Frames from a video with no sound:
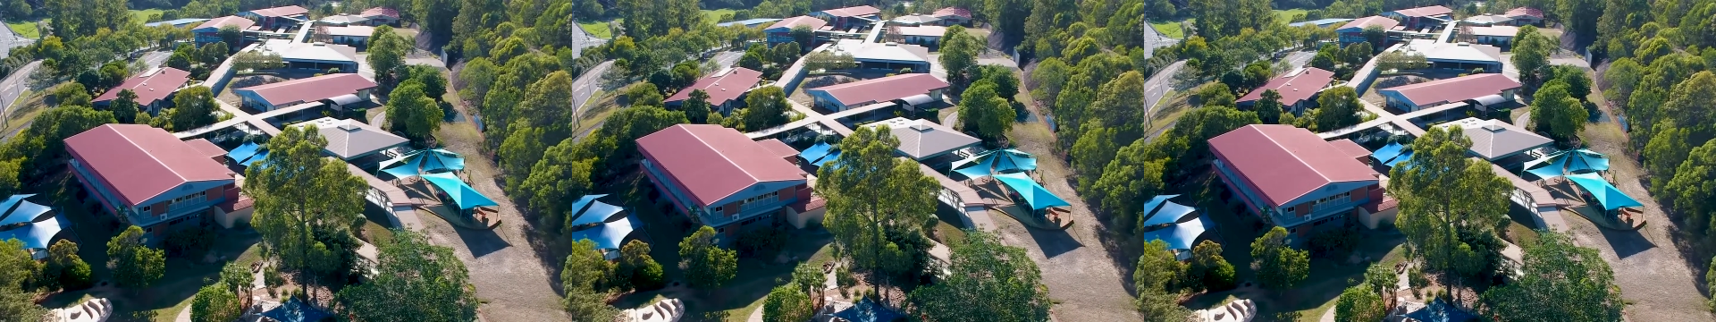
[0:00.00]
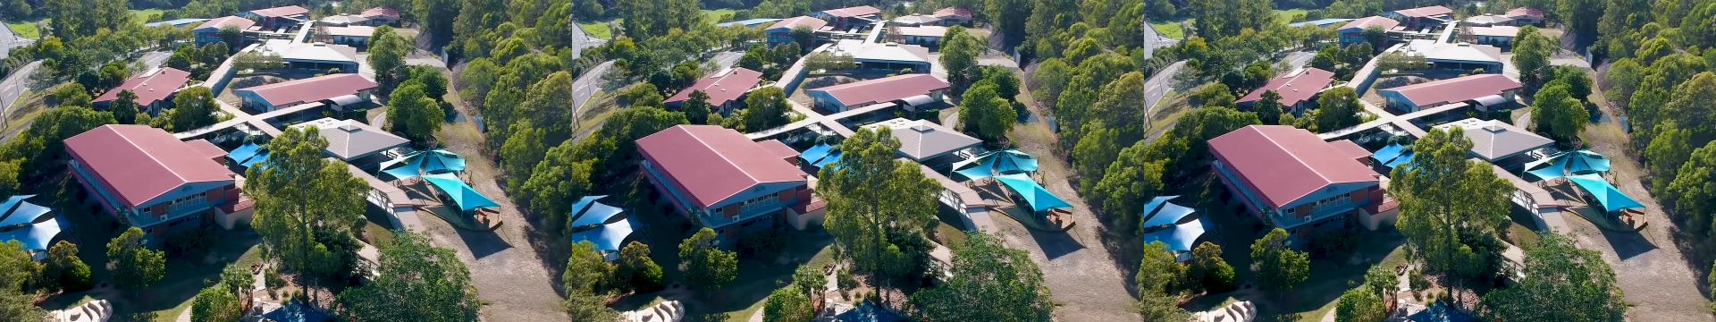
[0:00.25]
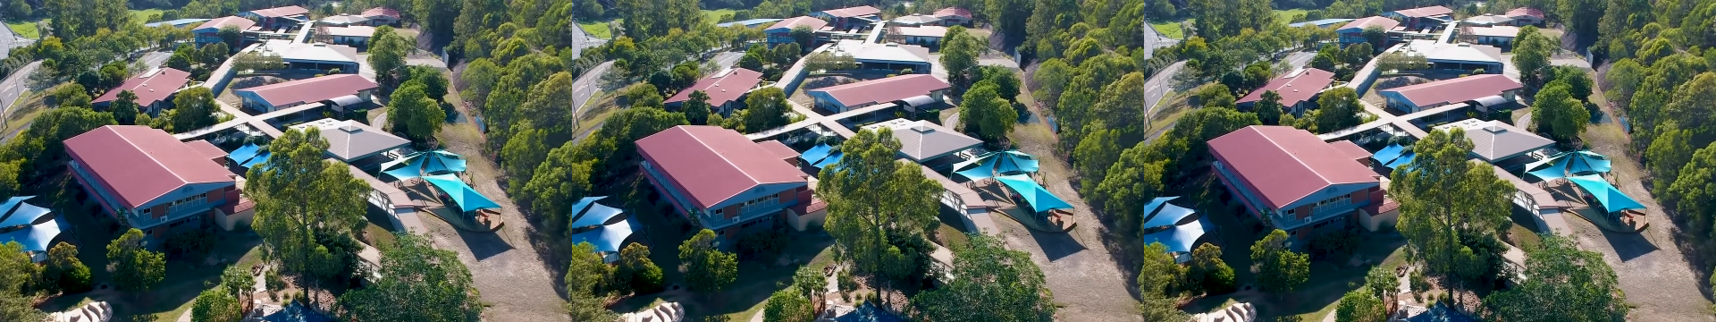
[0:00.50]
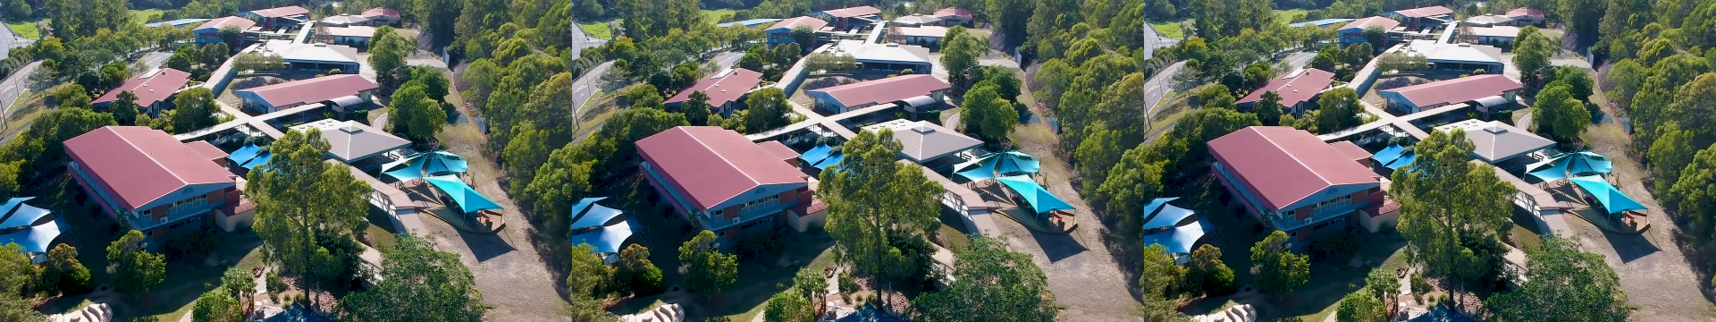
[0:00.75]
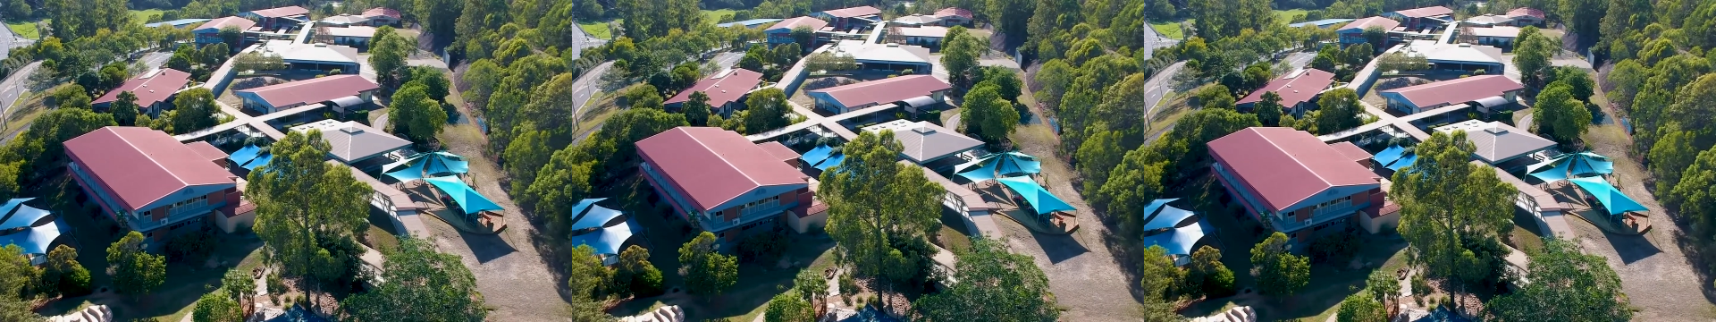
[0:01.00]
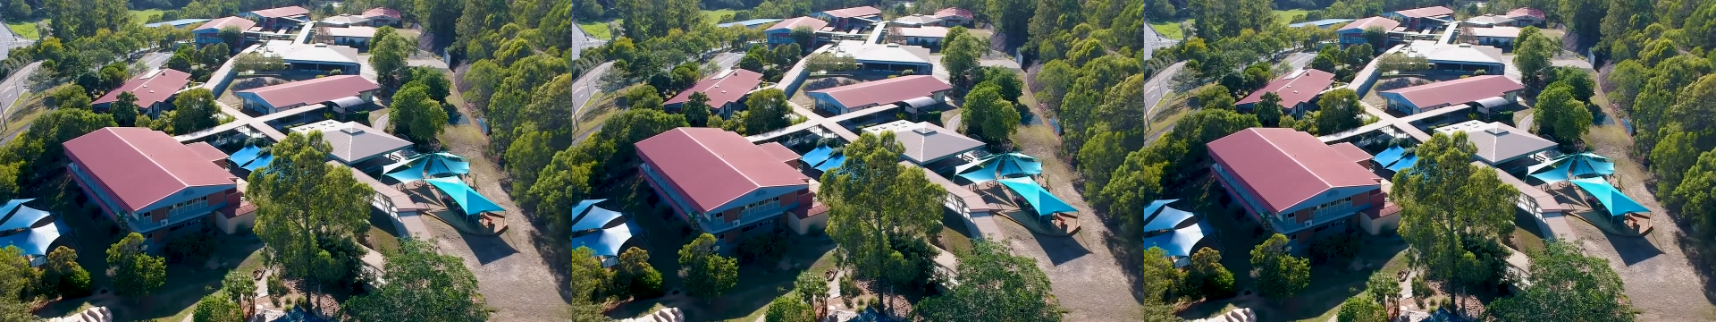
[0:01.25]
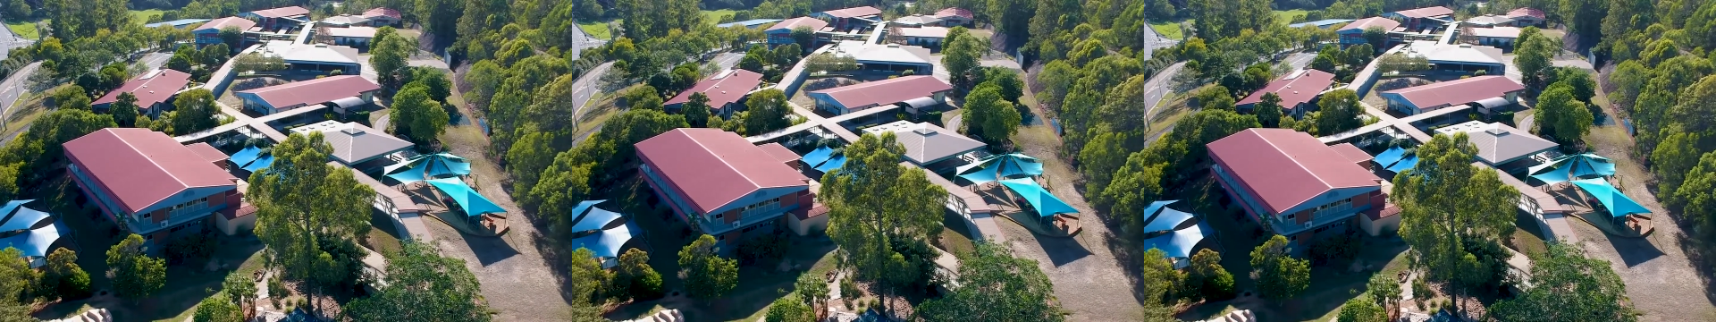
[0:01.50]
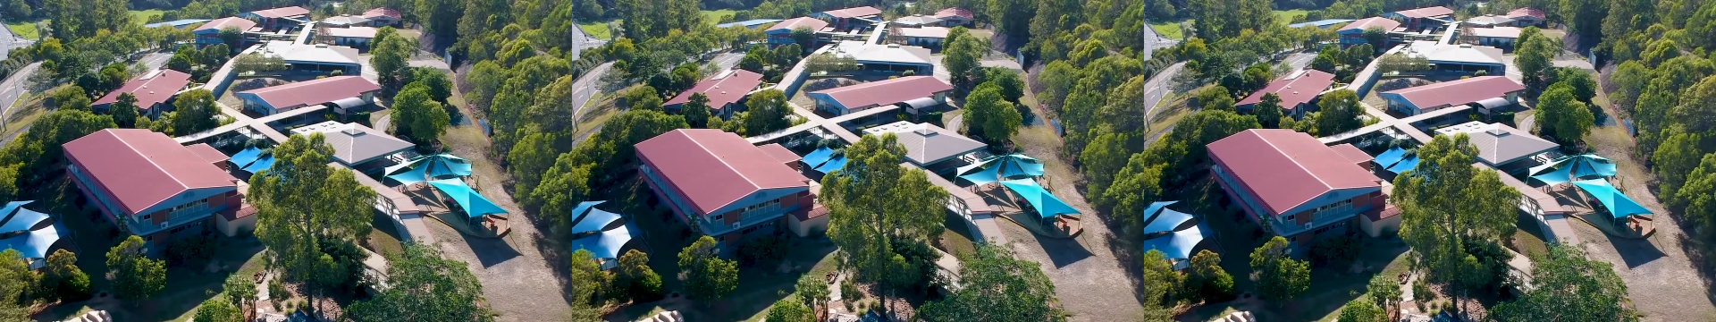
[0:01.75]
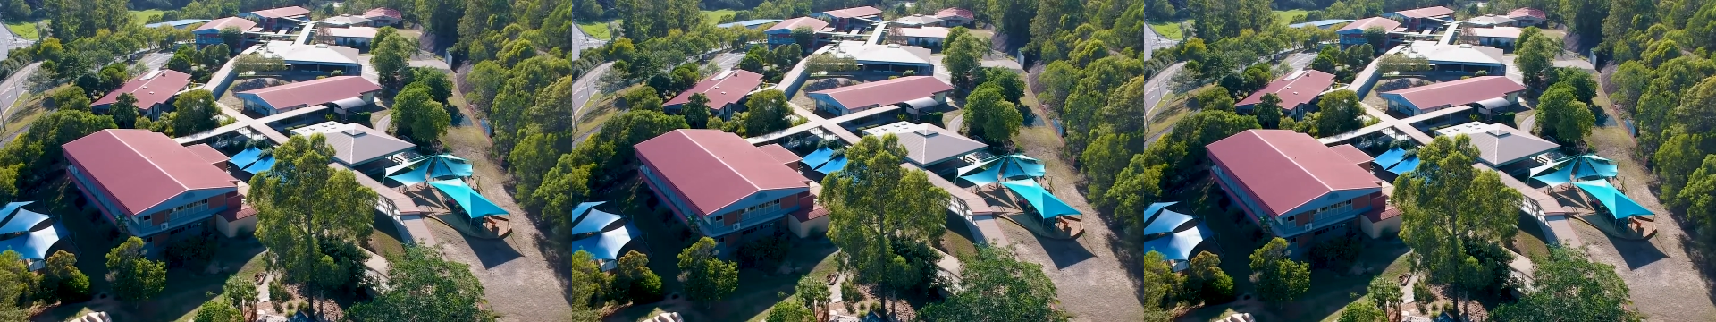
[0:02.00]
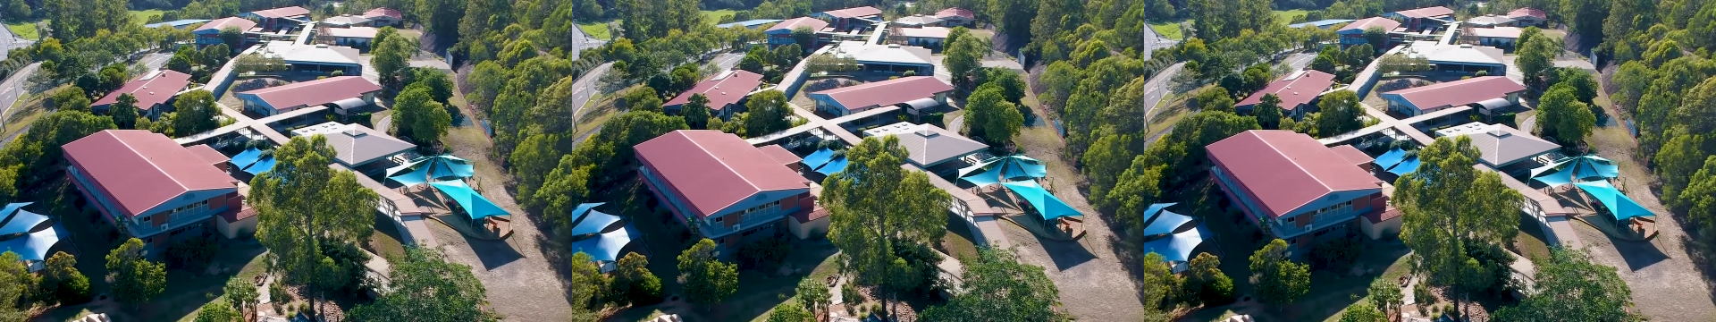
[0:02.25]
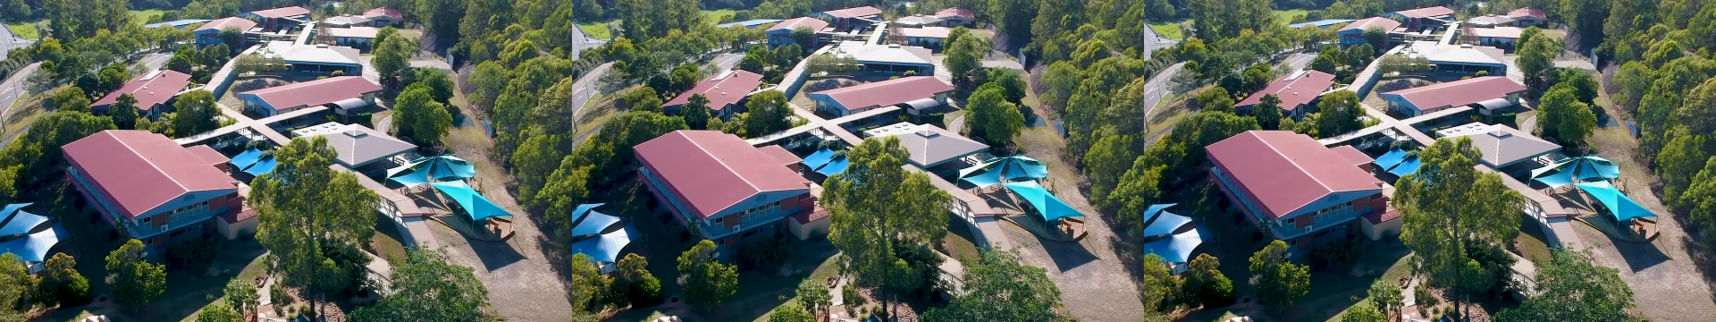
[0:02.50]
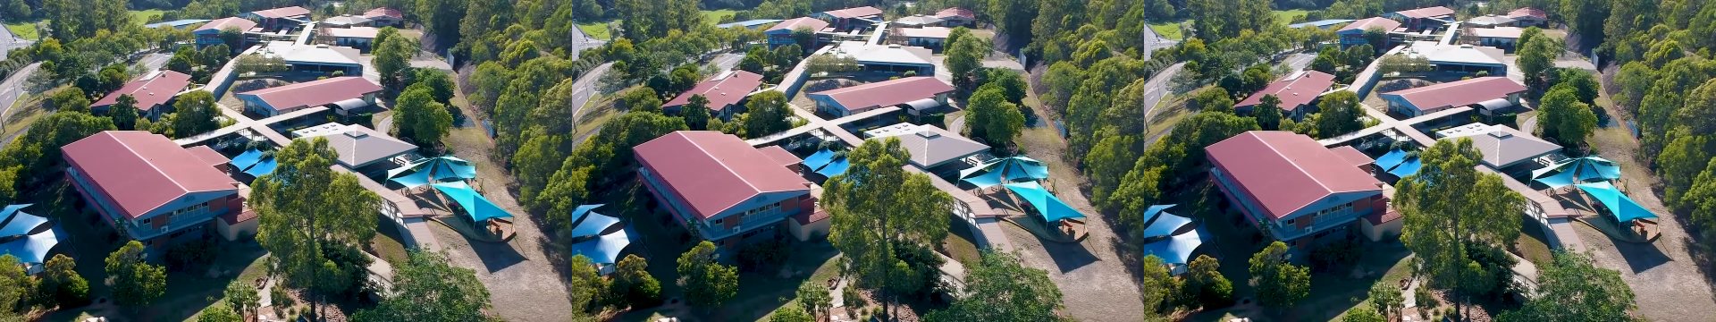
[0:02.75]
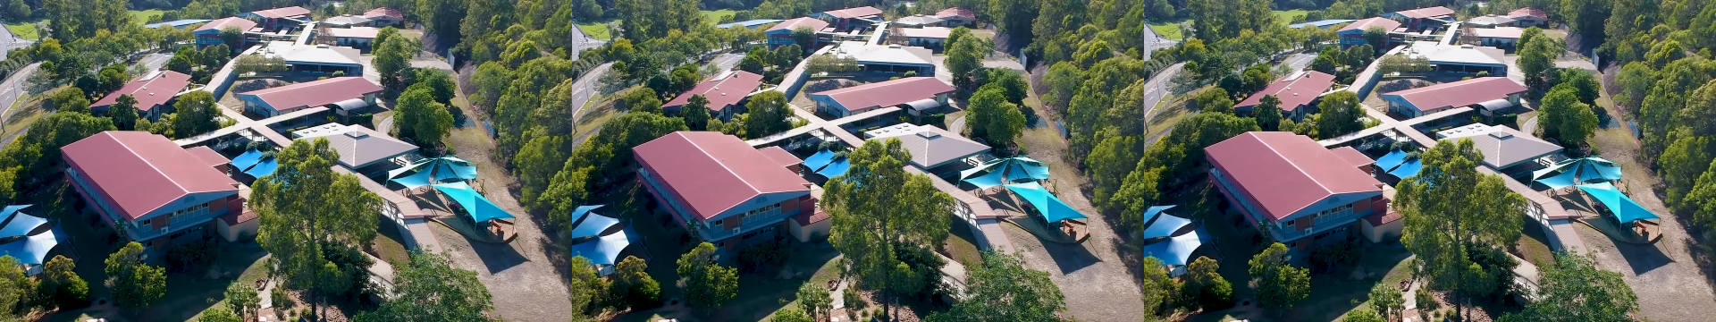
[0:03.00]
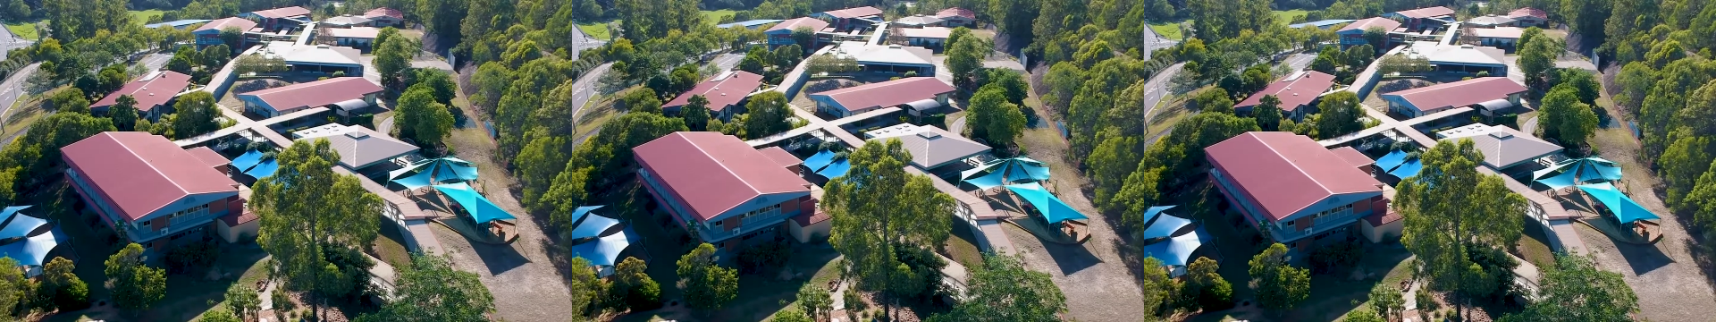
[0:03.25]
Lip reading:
(no speaker visible)